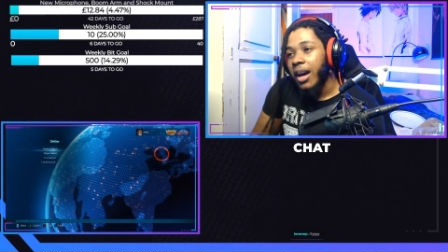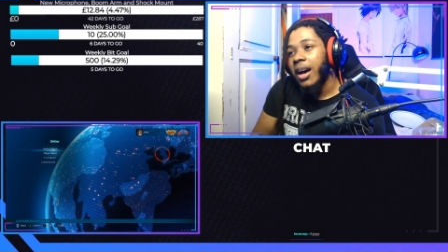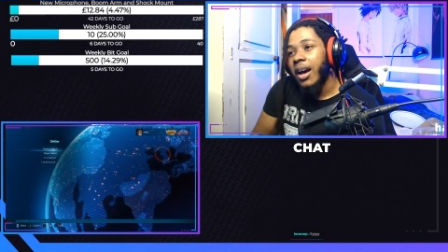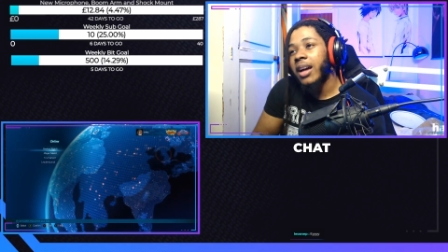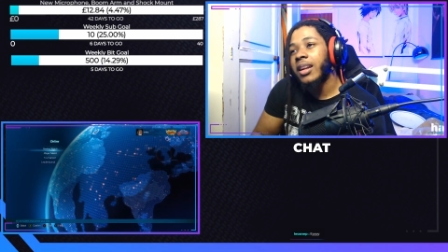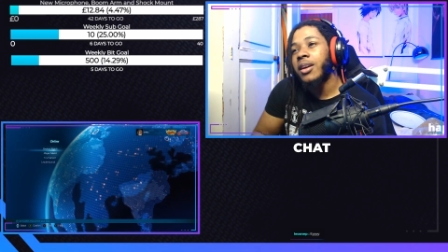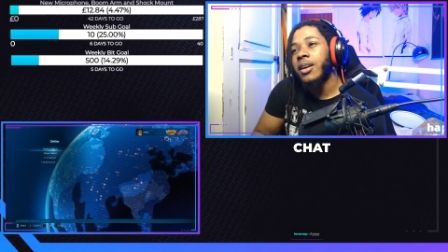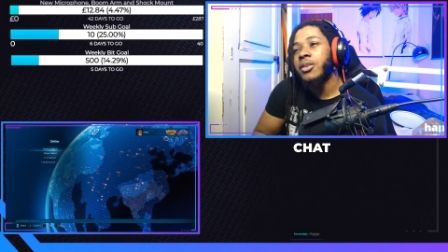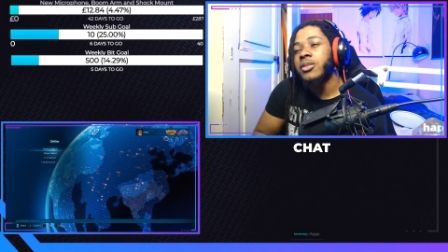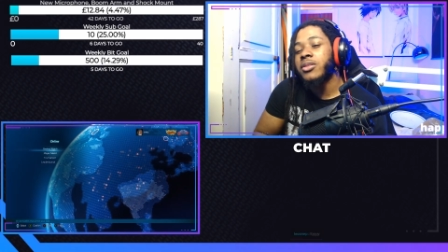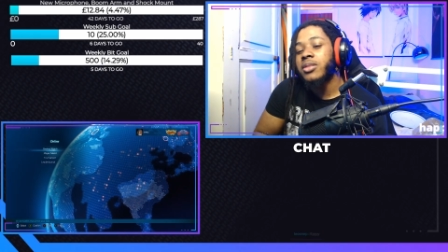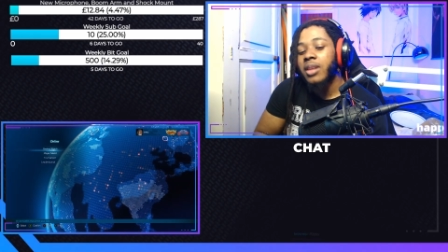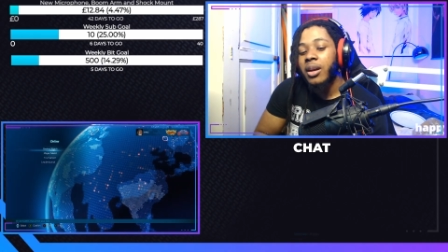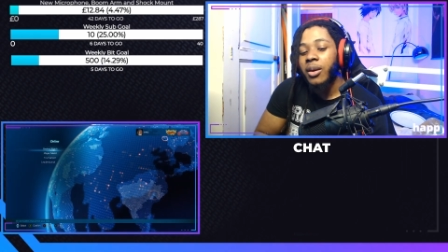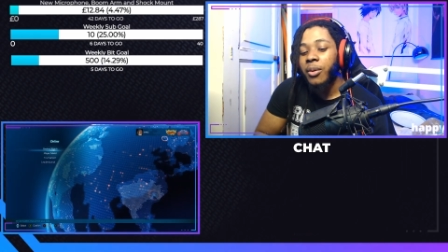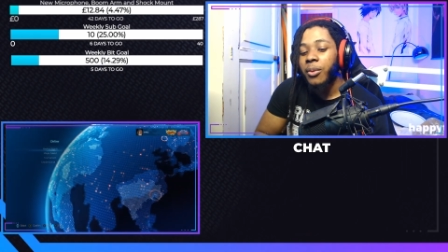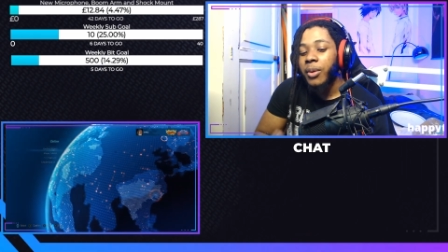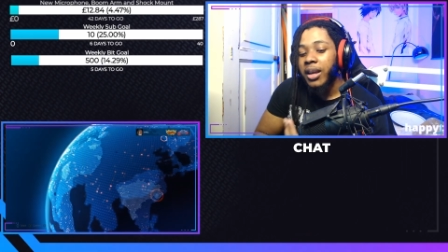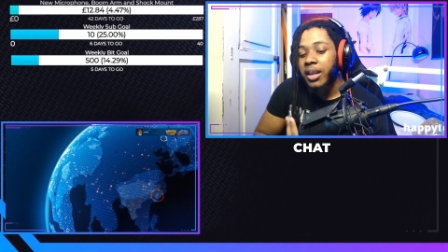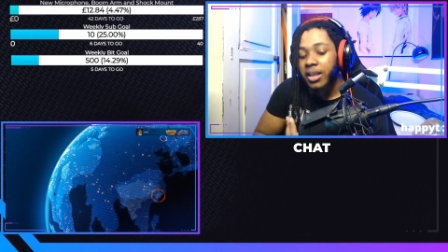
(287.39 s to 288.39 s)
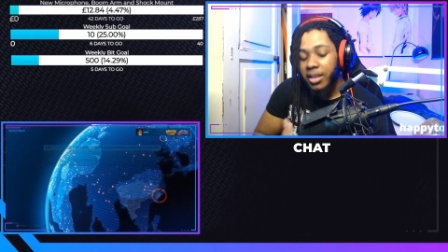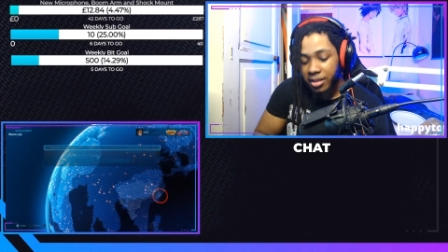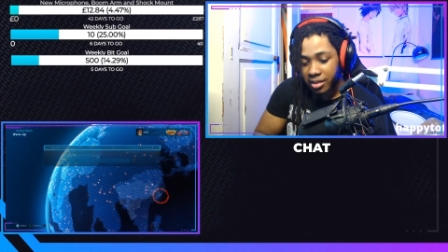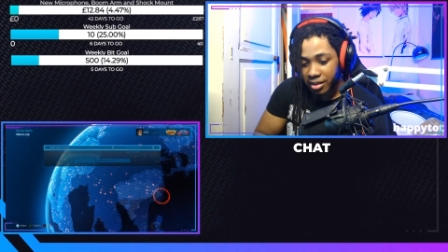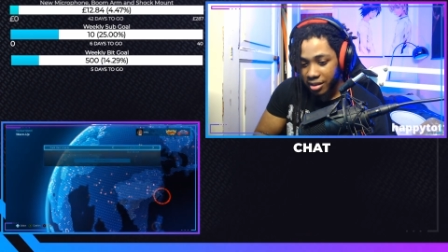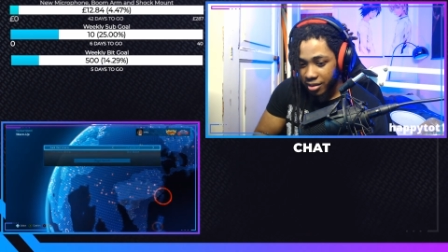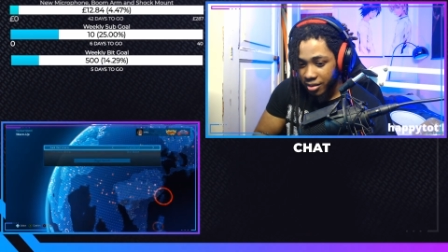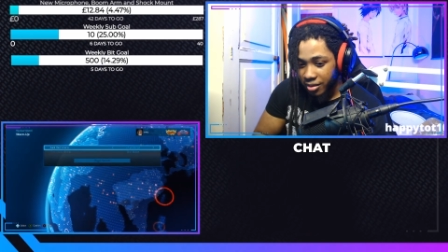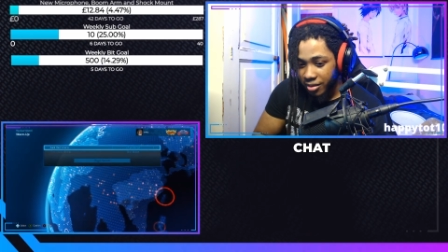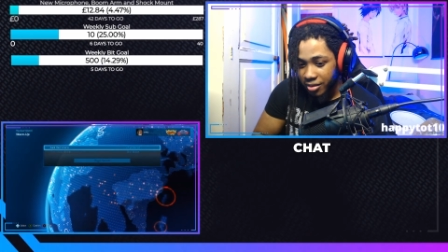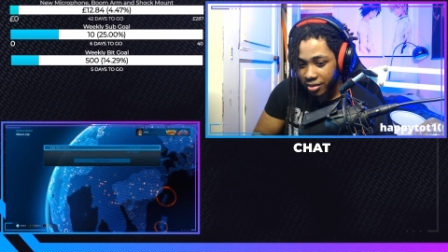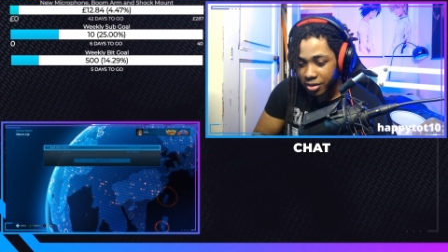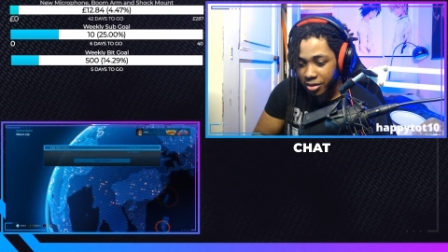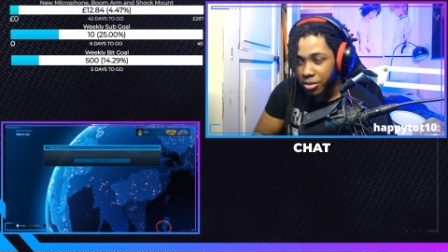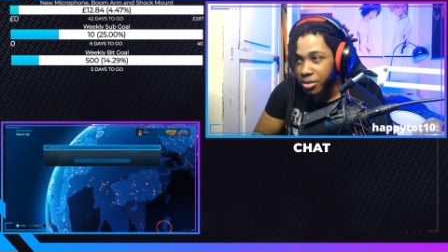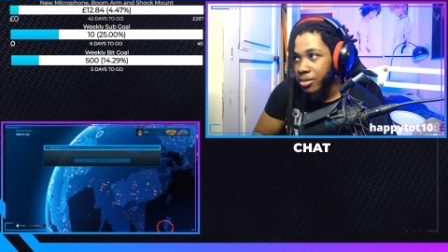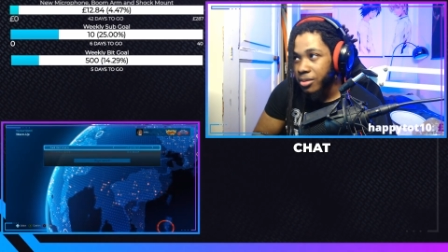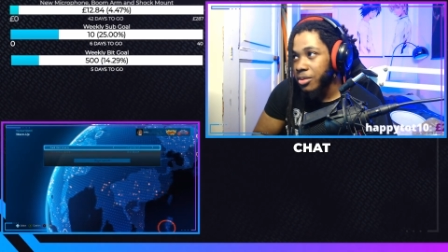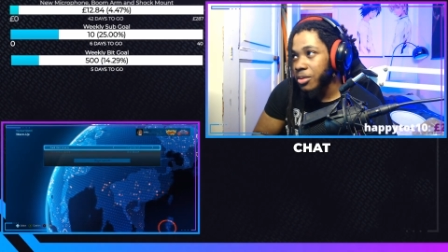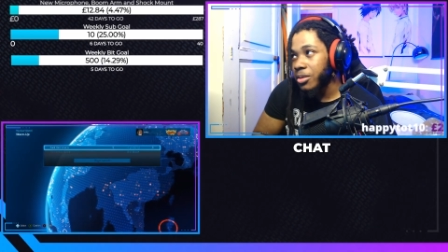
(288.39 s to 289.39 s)
And I was like, wait a second,
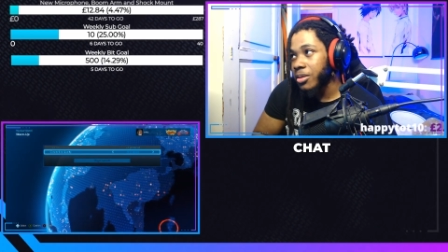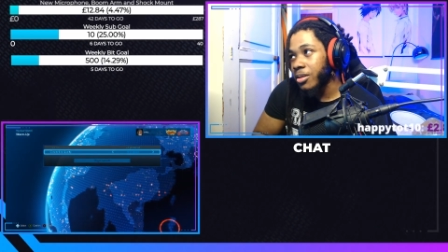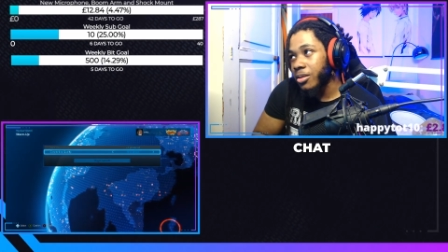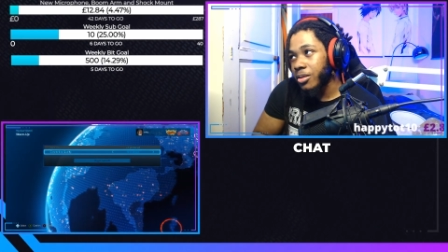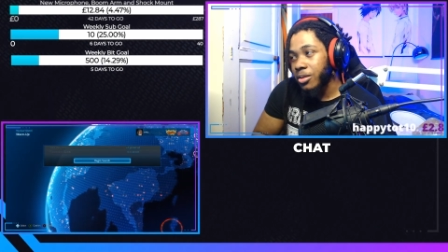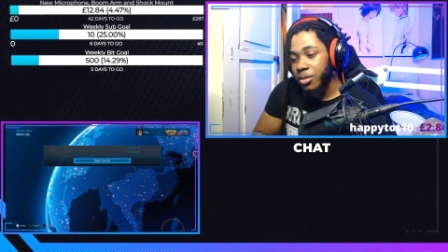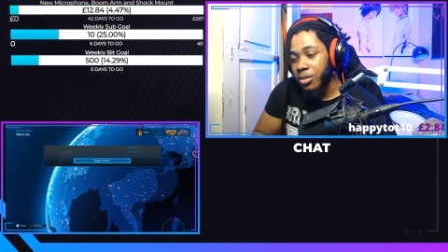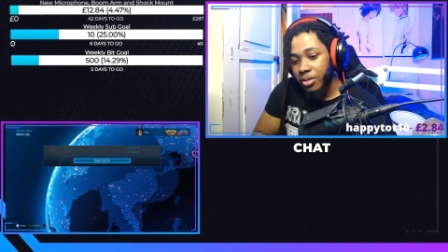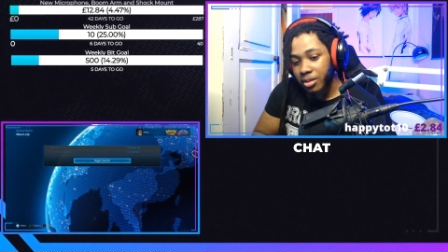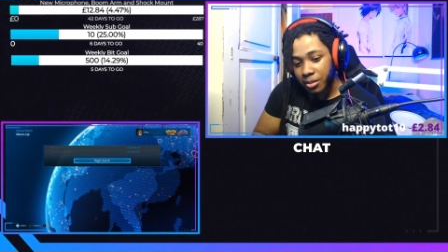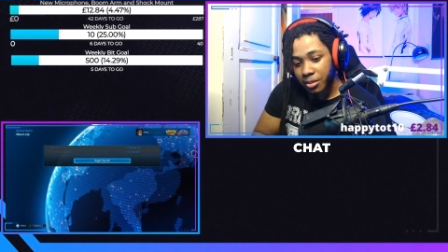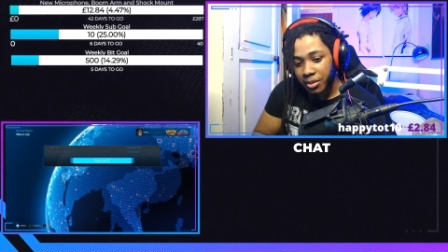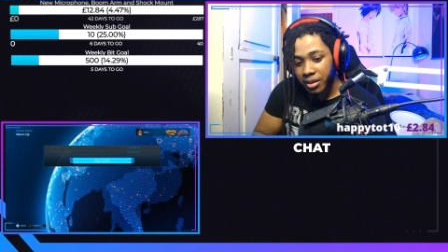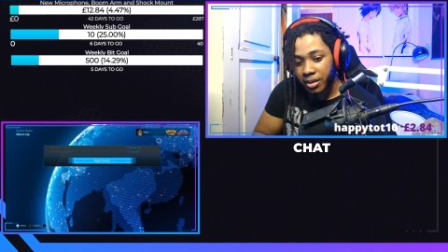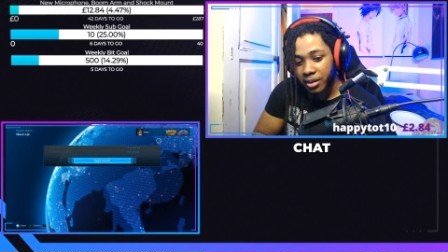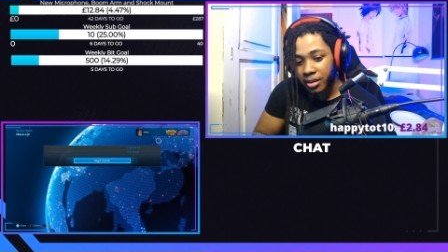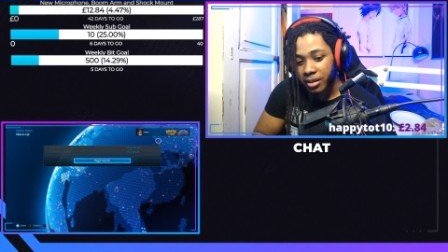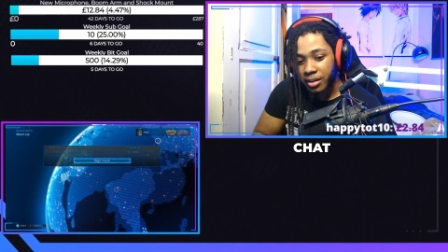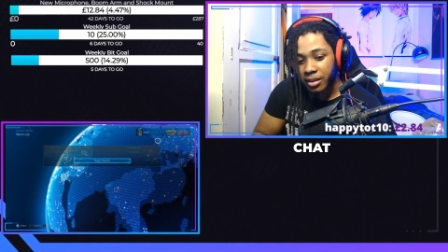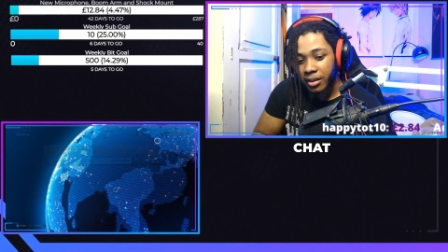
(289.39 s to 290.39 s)
you're doing a tournament